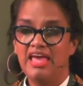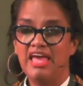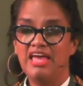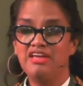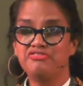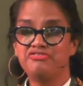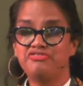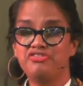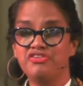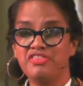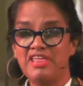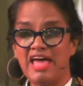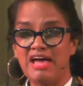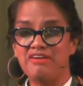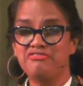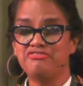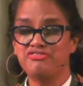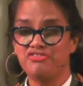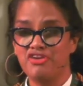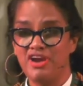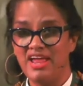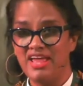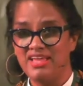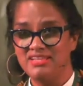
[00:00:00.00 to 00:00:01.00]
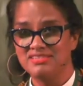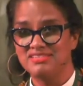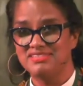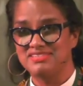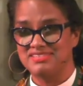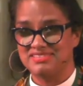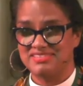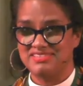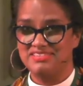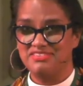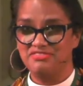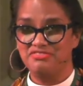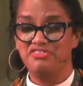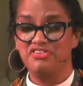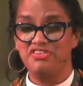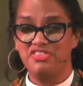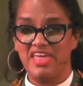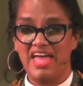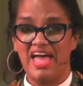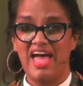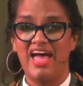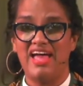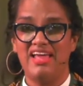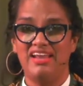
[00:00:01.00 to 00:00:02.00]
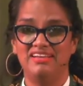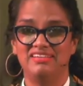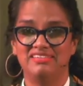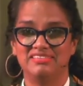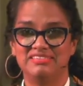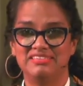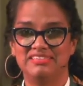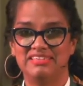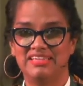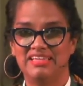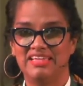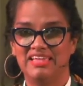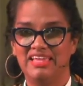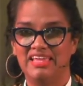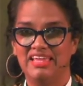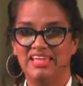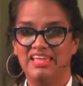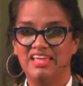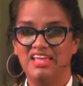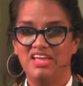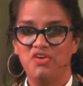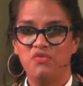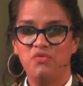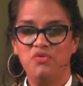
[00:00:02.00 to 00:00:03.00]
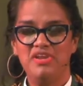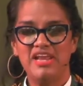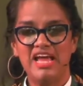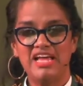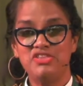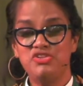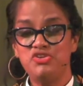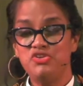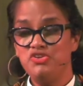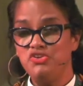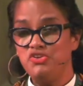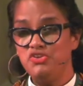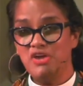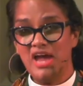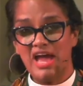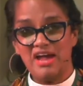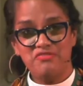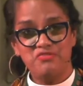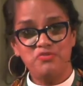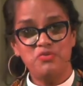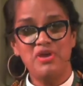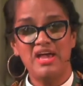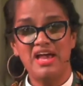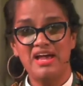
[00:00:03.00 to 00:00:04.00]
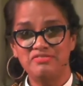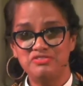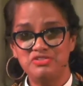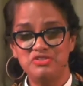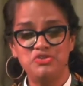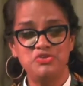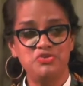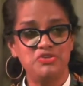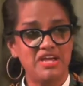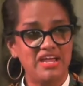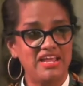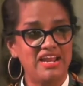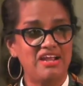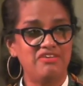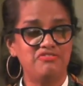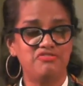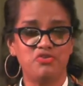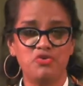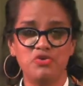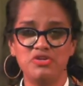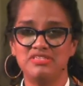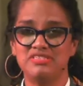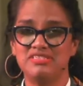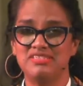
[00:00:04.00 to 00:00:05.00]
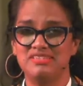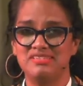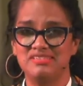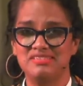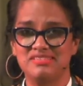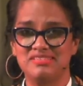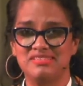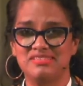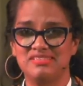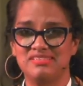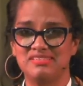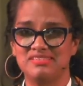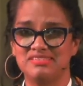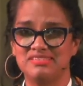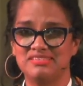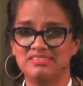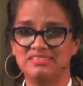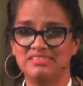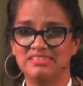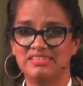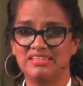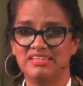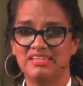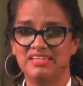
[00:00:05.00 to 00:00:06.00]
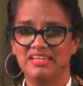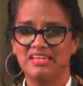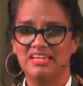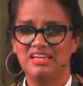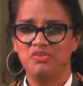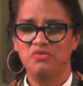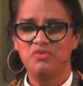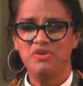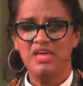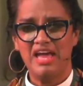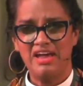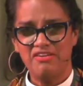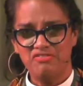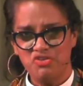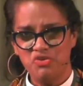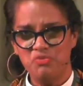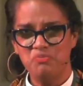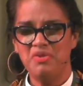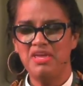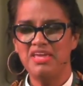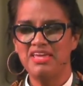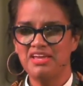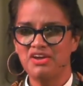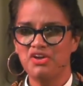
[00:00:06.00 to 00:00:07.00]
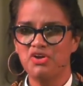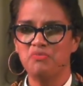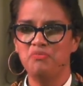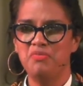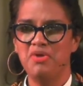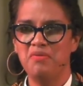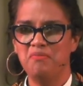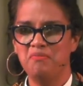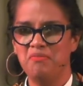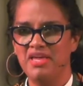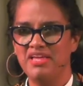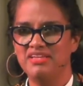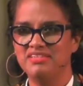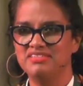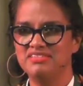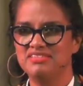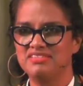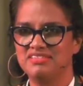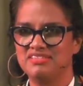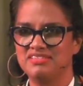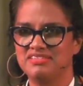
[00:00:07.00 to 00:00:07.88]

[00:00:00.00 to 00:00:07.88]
And for that, friends, for that, we have to unite our voices. We have to make a commitment.